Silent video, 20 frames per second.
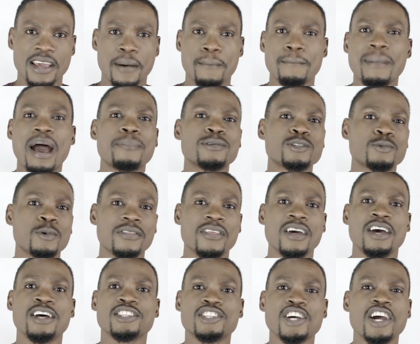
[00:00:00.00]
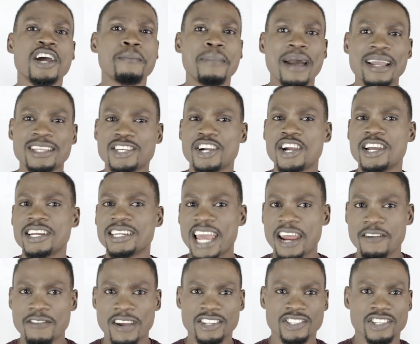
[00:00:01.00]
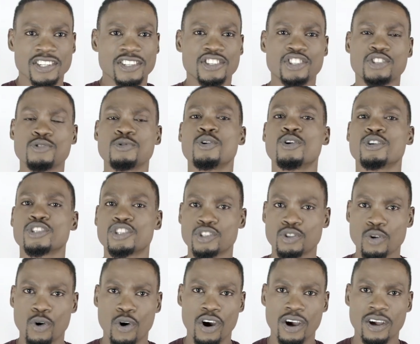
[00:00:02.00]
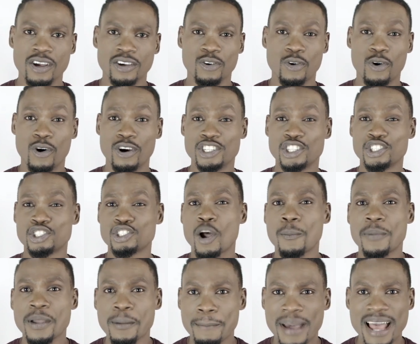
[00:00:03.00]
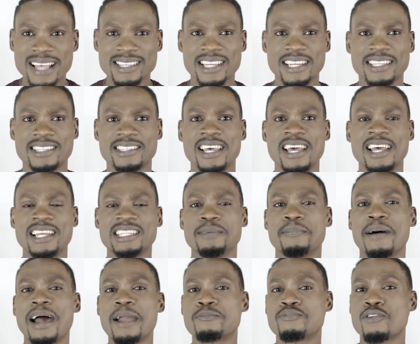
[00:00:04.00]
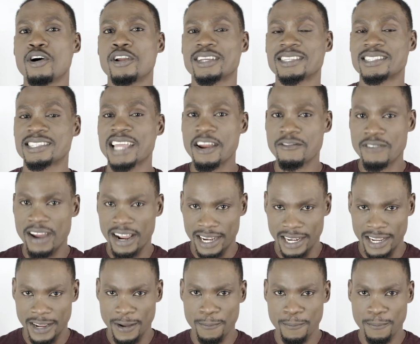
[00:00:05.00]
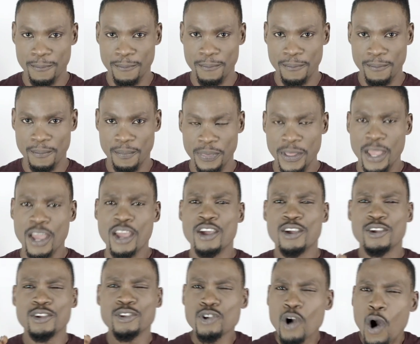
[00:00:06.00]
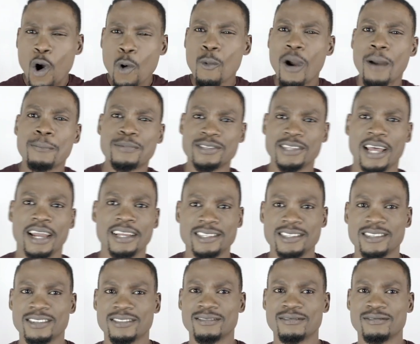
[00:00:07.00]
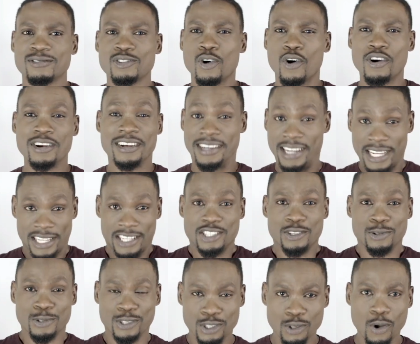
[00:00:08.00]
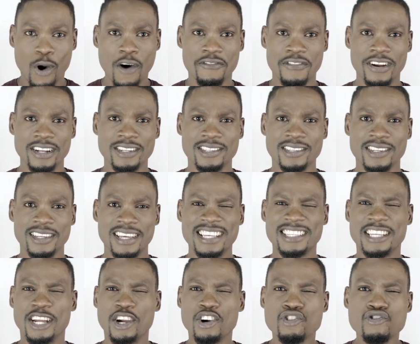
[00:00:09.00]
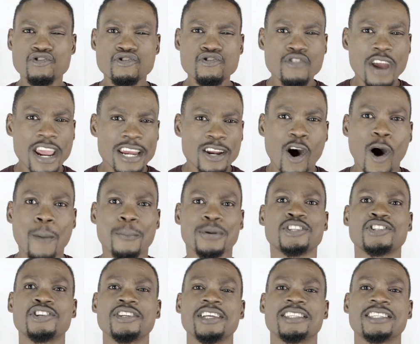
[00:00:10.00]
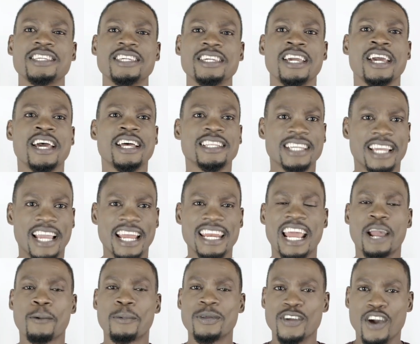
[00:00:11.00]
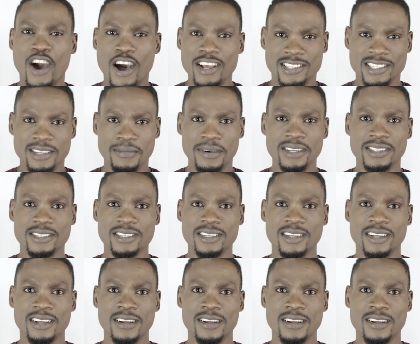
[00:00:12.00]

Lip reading: maps with turn-by-turn directions to your store, or shopping baskets to buy products directly. Your website, your digital storefront, is a great opportunity to connect with customers.